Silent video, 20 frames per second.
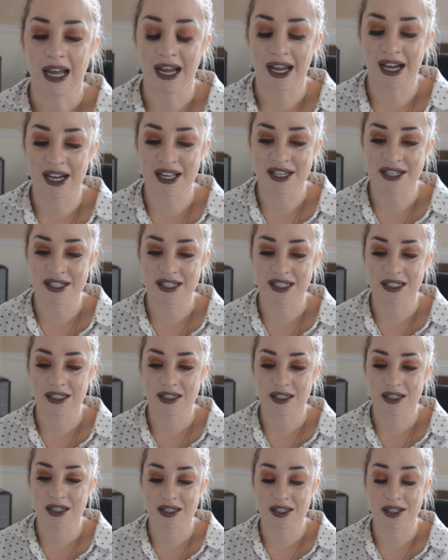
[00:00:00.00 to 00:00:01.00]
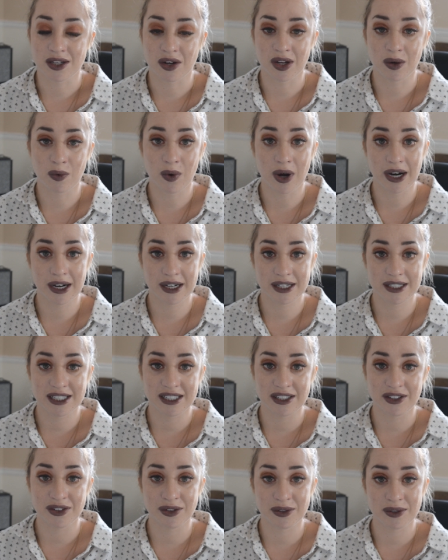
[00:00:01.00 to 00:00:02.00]
And so he wanted
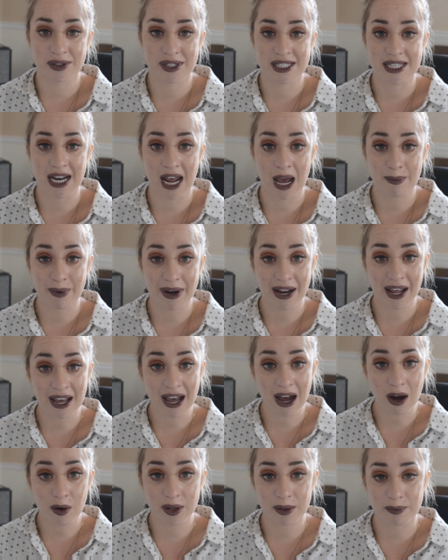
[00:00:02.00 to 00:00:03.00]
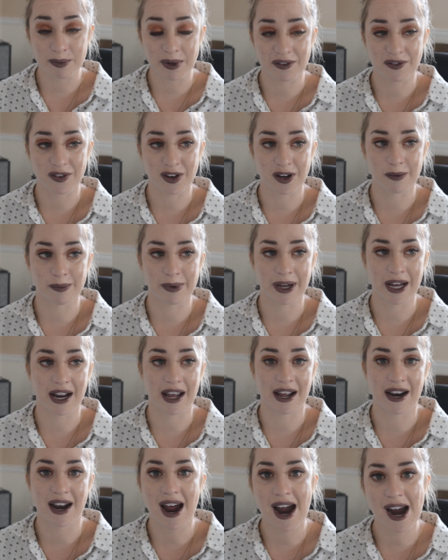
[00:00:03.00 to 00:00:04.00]
to stay up and hang out with me for a bit,
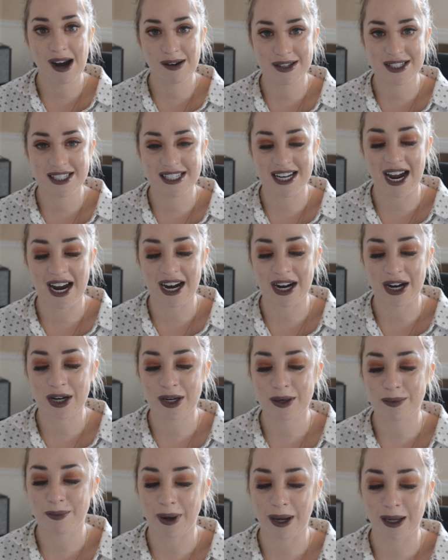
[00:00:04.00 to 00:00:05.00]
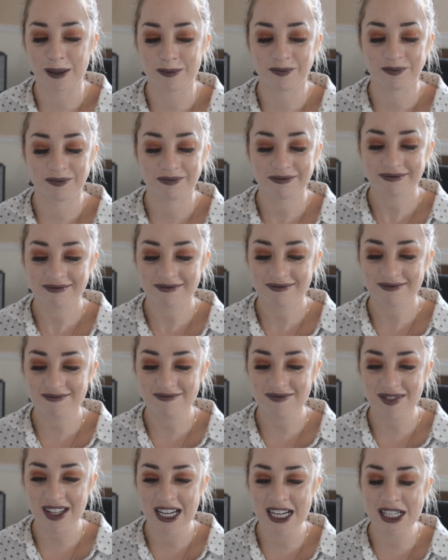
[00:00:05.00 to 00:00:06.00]
and I was tired, but
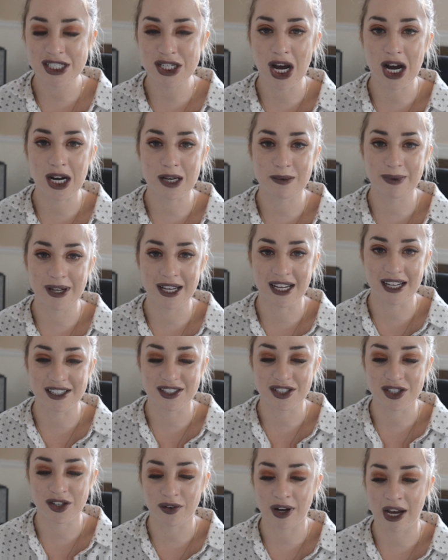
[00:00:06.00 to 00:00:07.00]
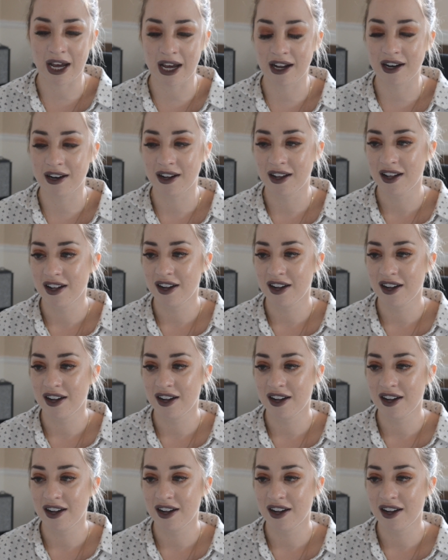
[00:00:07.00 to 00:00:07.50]
he talked me into it.